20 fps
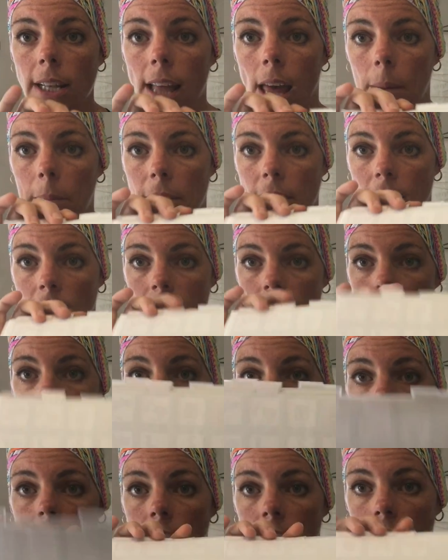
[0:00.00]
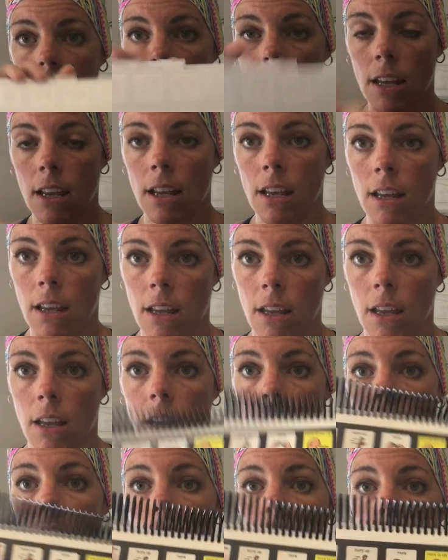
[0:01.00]
laminated
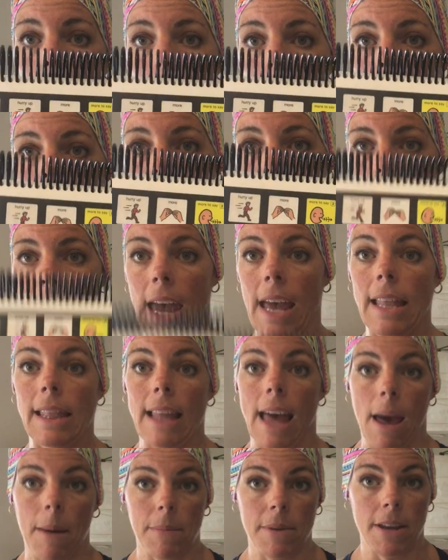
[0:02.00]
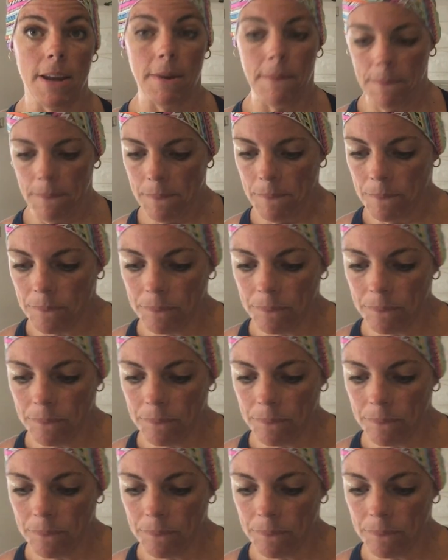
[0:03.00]
with matte laminate.